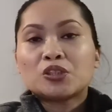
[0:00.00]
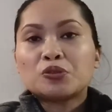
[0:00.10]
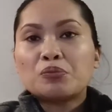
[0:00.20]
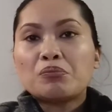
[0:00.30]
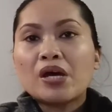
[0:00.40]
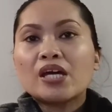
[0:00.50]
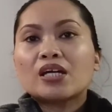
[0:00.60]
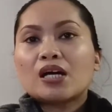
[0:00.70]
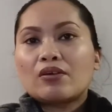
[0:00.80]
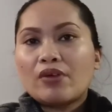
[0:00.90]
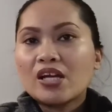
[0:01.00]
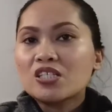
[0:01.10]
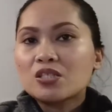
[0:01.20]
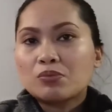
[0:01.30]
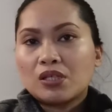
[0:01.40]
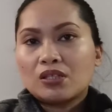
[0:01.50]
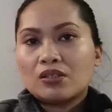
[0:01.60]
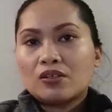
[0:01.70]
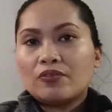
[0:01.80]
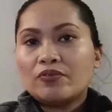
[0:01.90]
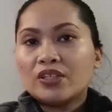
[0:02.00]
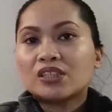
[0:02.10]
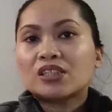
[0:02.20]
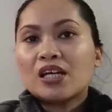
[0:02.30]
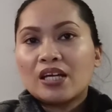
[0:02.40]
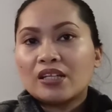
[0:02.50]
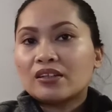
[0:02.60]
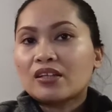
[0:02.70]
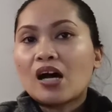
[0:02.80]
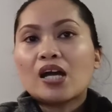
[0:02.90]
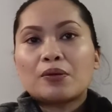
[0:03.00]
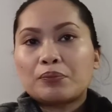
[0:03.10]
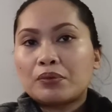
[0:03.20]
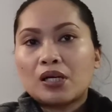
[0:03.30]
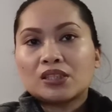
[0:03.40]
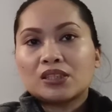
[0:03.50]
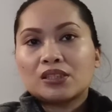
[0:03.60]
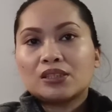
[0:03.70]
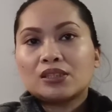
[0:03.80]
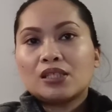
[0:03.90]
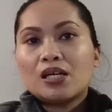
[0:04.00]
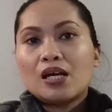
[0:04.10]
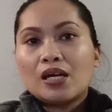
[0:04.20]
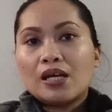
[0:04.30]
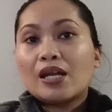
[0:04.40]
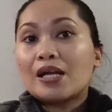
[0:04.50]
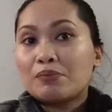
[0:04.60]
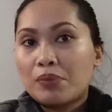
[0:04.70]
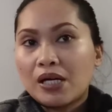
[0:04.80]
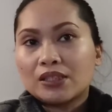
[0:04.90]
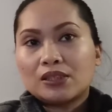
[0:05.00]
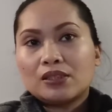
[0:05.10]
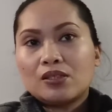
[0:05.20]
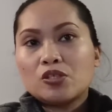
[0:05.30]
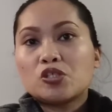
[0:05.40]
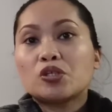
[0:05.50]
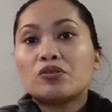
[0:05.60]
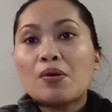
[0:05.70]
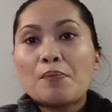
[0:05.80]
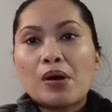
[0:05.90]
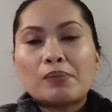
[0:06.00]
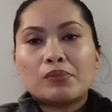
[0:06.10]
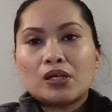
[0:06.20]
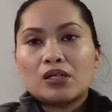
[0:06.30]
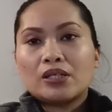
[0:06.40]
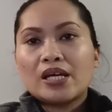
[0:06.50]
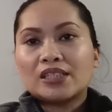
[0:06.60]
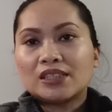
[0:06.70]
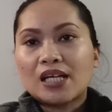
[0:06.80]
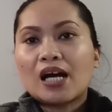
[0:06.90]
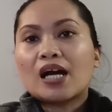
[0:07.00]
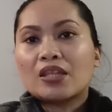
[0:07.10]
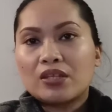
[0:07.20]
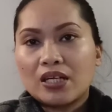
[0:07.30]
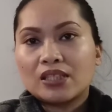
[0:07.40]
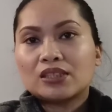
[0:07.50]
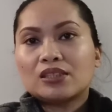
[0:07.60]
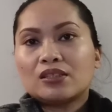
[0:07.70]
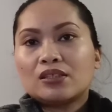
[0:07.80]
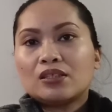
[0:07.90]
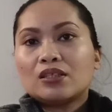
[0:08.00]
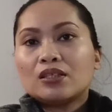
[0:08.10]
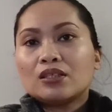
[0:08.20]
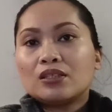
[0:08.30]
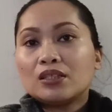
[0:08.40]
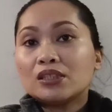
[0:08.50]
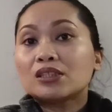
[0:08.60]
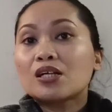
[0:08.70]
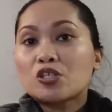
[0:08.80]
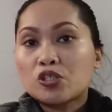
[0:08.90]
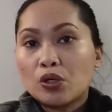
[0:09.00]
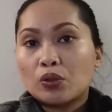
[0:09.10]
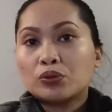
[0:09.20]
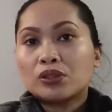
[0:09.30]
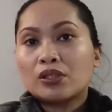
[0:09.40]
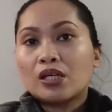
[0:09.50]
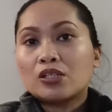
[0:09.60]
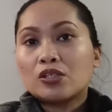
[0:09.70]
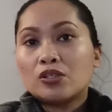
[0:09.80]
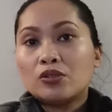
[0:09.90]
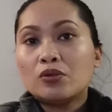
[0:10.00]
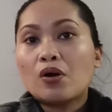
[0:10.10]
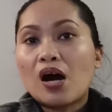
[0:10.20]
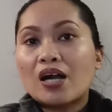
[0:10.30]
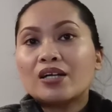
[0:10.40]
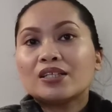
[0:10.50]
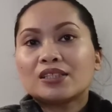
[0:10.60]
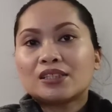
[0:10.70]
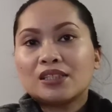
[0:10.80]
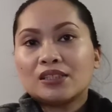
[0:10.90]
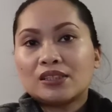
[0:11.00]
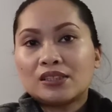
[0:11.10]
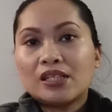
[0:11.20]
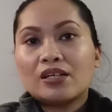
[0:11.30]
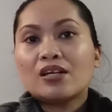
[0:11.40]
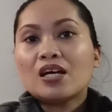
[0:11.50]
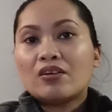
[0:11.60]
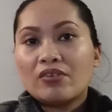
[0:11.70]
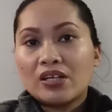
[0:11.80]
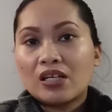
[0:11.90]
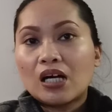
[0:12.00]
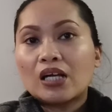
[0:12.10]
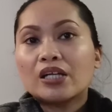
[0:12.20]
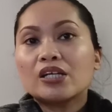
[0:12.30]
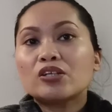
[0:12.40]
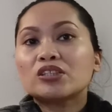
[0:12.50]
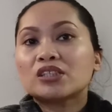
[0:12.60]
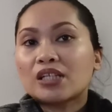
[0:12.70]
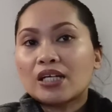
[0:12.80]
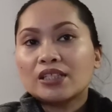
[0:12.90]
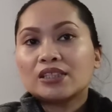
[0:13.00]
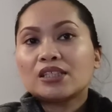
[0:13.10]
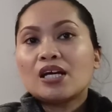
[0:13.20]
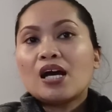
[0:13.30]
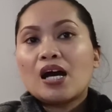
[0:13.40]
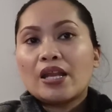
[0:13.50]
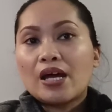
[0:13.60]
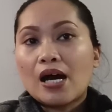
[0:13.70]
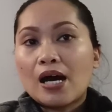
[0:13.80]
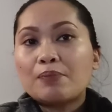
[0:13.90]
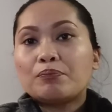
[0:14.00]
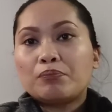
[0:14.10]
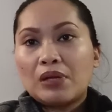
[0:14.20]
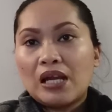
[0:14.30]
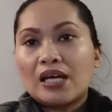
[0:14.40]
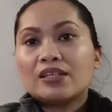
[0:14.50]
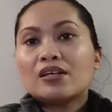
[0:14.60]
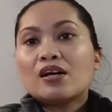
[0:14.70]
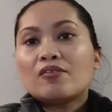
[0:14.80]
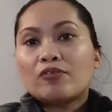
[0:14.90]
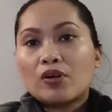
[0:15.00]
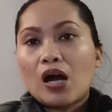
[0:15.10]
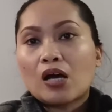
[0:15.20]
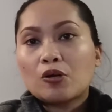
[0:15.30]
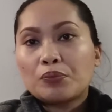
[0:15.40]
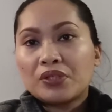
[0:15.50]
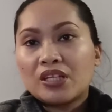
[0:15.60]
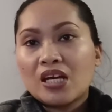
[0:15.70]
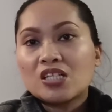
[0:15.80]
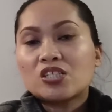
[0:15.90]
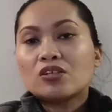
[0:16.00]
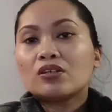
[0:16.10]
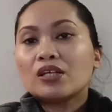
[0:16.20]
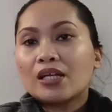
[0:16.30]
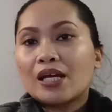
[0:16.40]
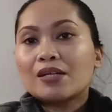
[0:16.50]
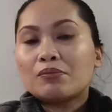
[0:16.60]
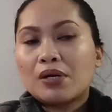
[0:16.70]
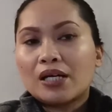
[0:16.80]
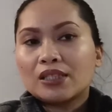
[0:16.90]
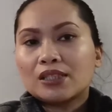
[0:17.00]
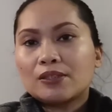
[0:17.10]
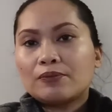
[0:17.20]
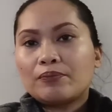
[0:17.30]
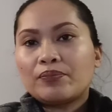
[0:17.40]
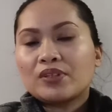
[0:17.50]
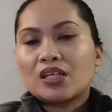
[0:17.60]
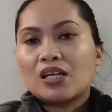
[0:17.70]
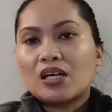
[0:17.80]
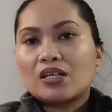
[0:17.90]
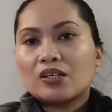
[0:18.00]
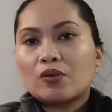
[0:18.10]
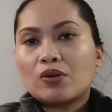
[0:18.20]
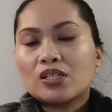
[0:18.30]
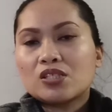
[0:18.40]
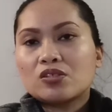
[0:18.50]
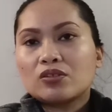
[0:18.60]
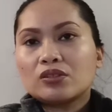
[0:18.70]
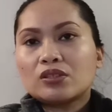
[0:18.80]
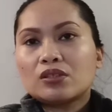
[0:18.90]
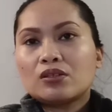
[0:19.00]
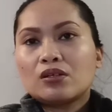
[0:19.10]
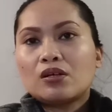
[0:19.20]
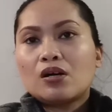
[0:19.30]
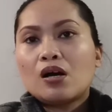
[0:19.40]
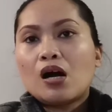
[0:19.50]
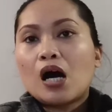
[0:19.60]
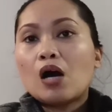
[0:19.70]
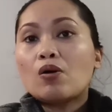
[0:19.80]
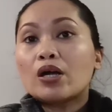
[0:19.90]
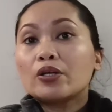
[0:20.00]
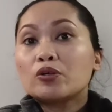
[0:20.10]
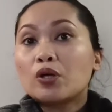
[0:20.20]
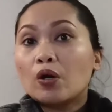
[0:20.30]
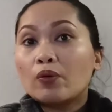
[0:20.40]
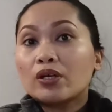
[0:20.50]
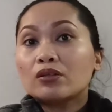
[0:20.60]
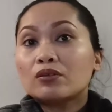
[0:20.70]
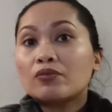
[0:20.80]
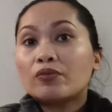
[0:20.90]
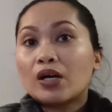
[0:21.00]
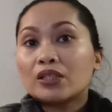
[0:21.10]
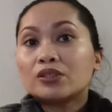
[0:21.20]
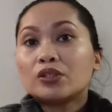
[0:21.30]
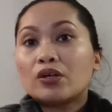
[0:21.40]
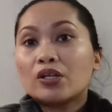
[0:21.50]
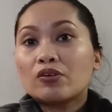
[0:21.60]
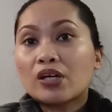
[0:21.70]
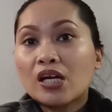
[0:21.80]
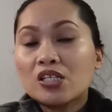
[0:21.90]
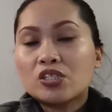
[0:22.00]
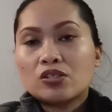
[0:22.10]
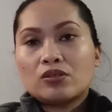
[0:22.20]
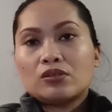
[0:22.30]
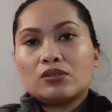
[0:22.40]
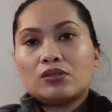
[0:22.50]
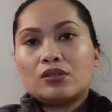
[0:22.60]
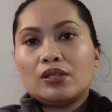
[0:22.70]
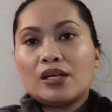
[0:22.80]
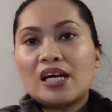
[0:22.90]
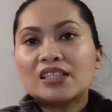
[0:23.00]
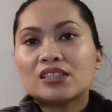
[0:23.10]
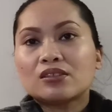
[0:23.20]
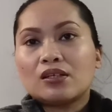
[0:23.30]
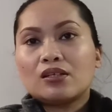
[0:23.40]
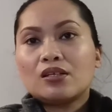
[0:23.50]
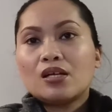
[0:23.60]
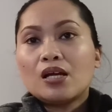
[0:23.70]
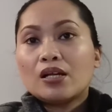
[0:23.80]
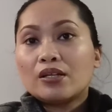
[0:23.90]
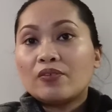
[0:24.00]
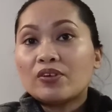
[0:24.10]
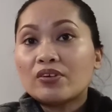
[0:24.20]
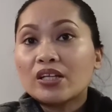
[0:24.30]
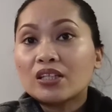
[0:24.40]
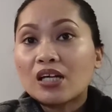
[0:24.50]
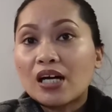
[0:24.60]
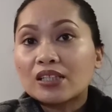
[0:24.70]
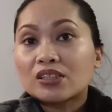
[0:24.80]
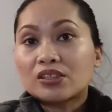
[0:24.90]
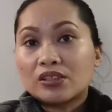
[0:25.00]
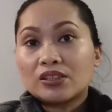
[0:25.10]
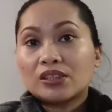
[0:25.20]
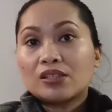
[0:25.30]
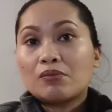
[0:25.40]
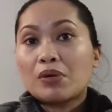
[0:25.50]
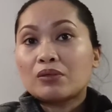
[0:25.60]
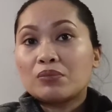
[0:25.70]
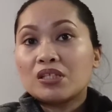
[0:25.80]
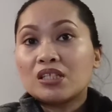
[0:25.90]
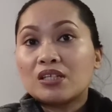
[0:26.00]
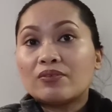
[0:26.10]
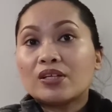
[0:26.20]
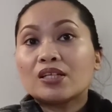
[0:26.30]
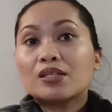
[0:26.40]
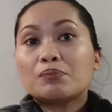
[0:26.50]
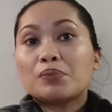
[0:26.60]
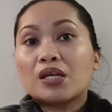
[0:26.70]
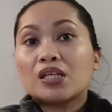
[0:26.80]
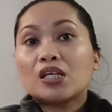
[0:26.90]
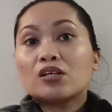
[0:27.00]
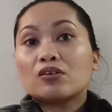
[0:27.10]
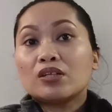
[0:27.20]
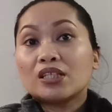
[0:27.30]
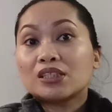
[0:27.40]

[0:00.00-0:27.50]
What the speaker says: To make arrangement of this entire process in advance, you should remember the exact address. This shows that you are sincere regarding your studies and have planned for accommodation in advance. Another questions. How are you going to fund your education? The answer. Different answers might be given depending on the